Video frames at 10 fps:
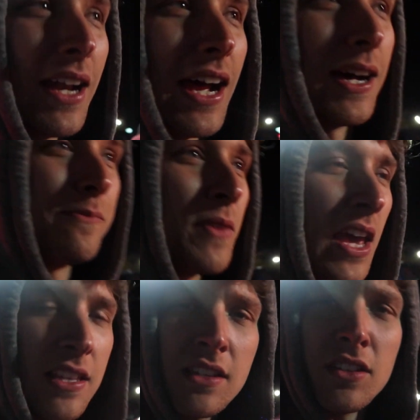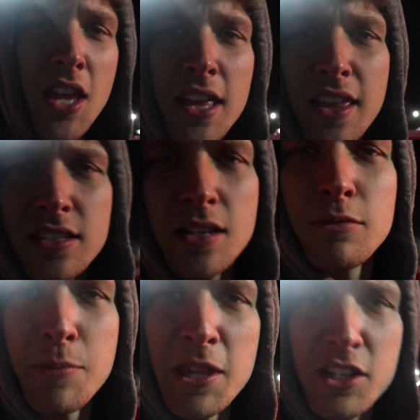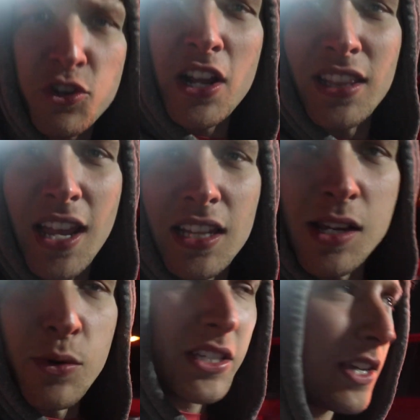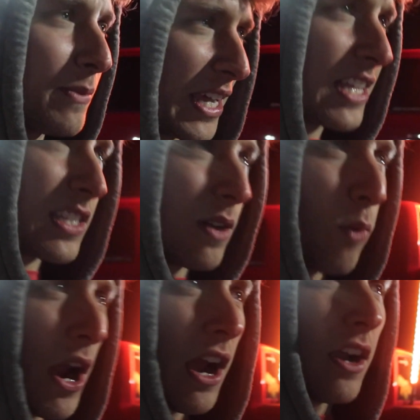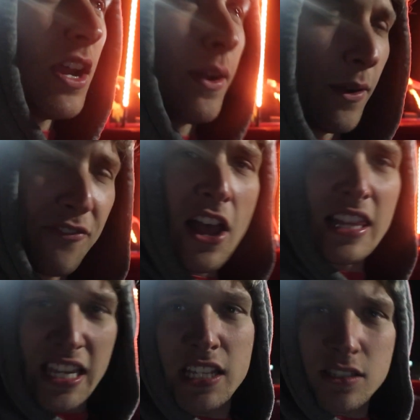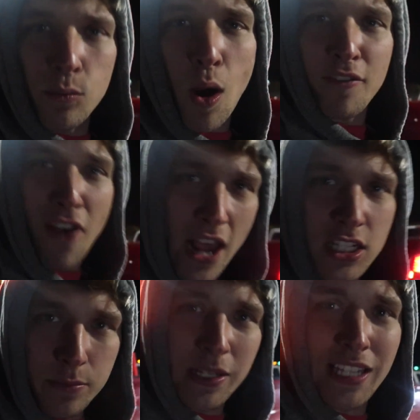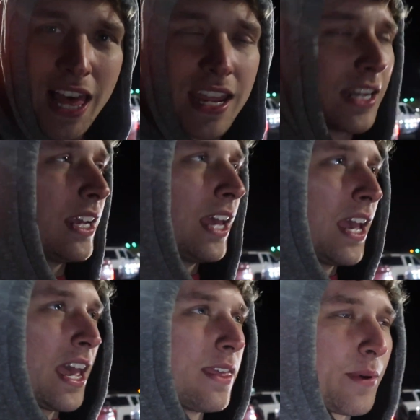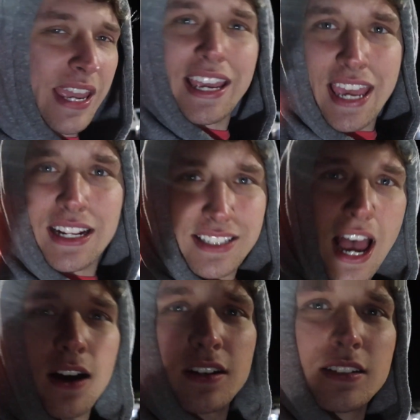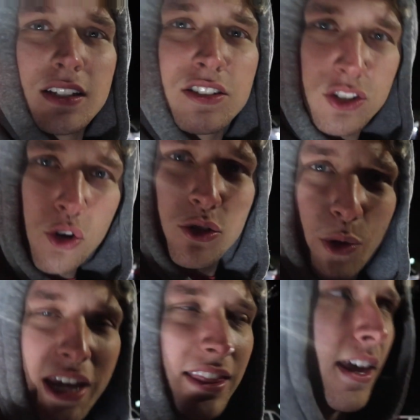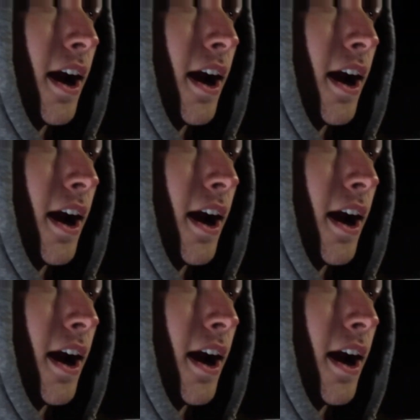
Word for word: but uh, it, it, that that seems to be the trend lately. We seem to get somewhere, we finally get somewhere fashionably late, and then we get kicked out as soon as we get